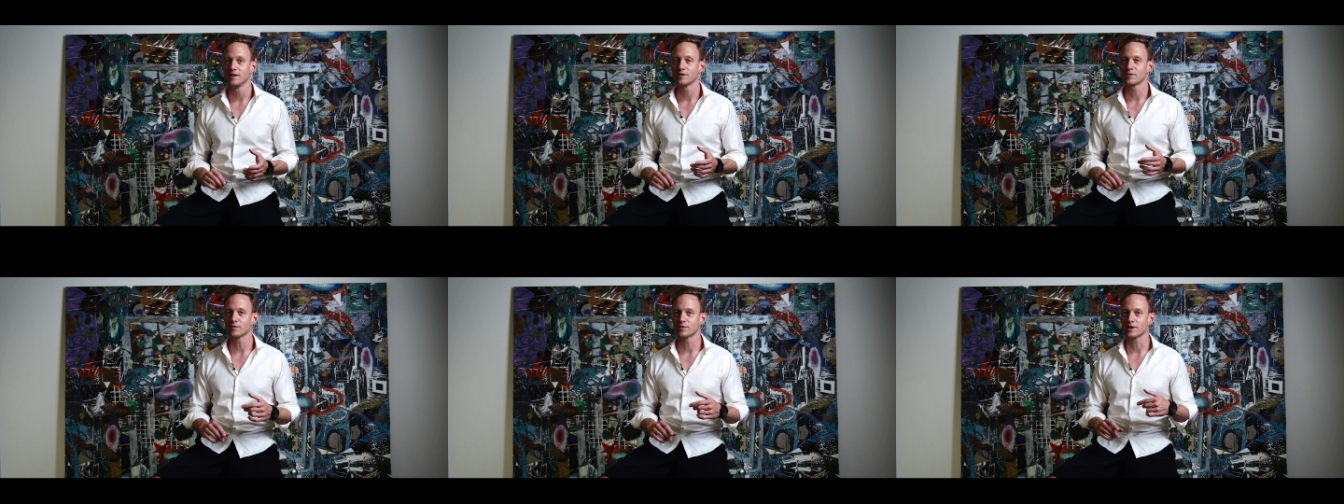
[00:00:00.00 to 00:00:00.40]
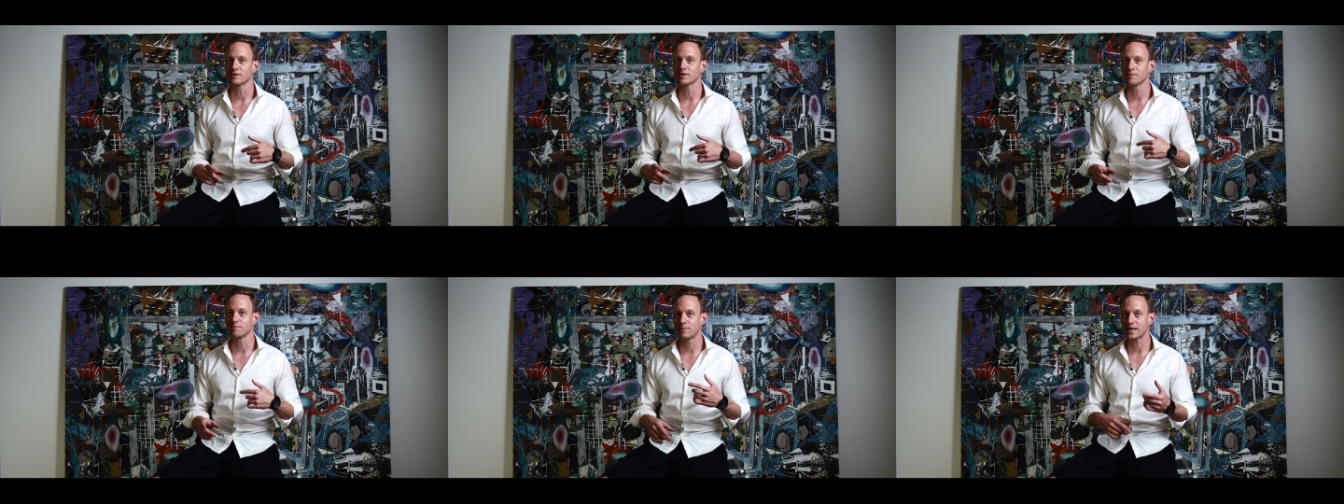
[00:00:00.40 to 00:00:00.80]
So
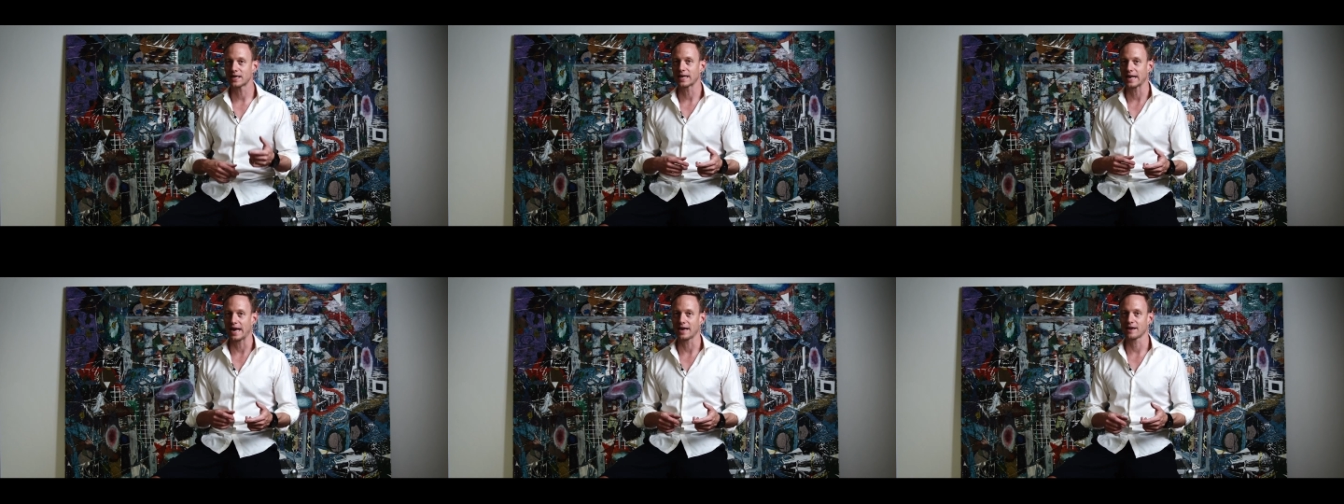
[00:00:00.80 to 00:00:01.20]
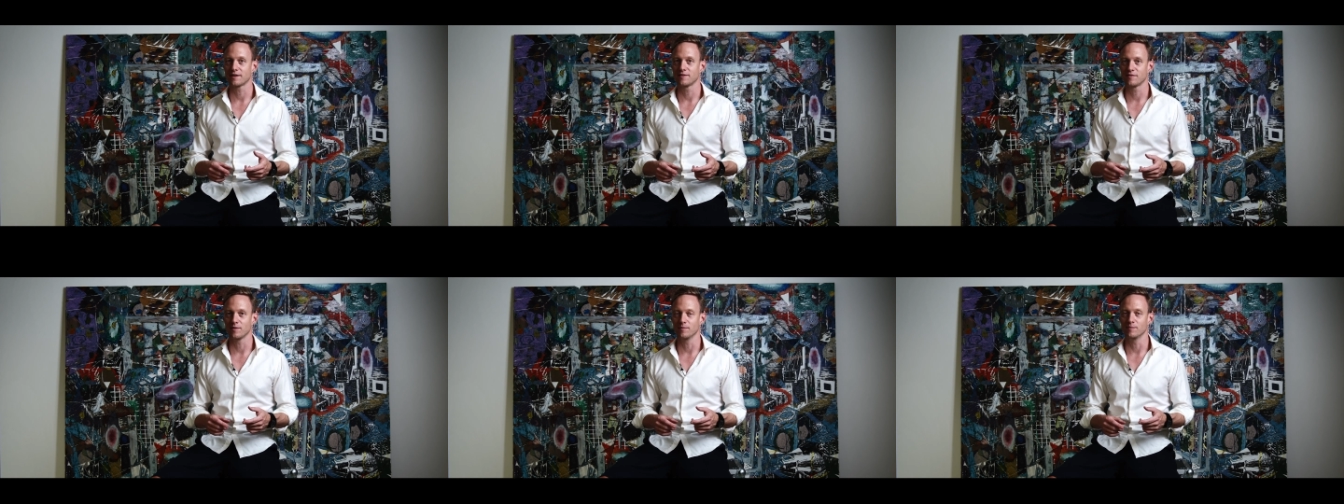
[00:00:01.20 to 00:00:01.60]
there's a big lag
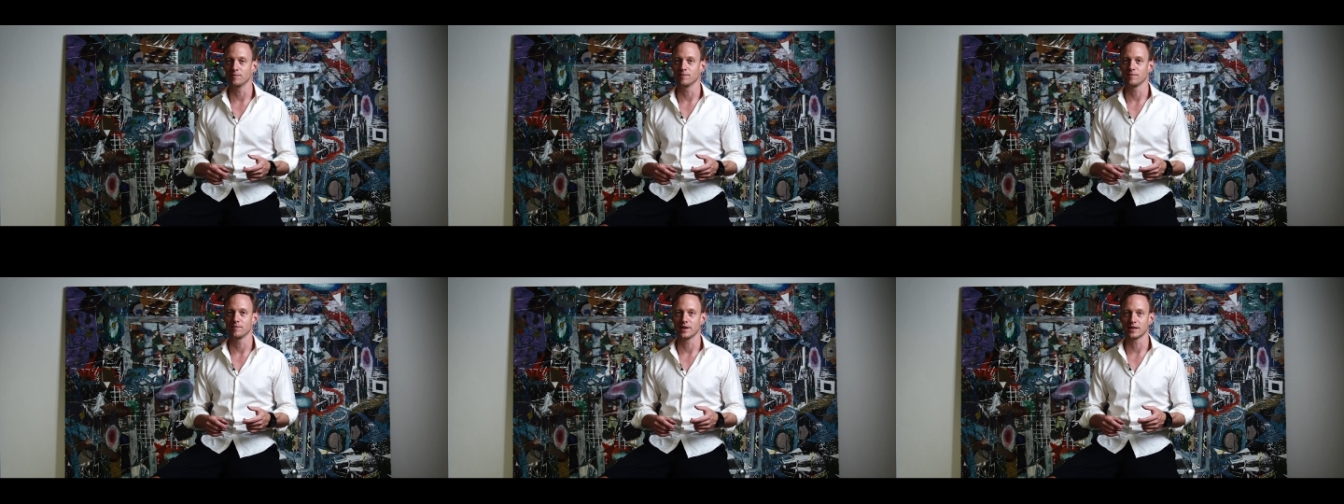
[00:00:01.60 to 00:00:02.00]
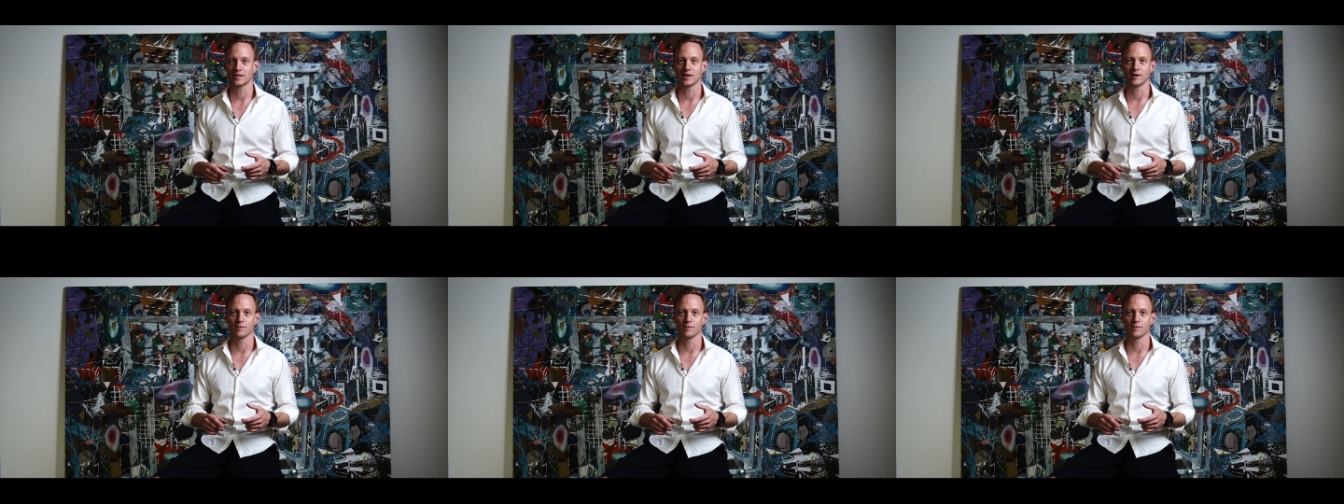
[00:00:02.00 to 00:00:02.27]
from, let's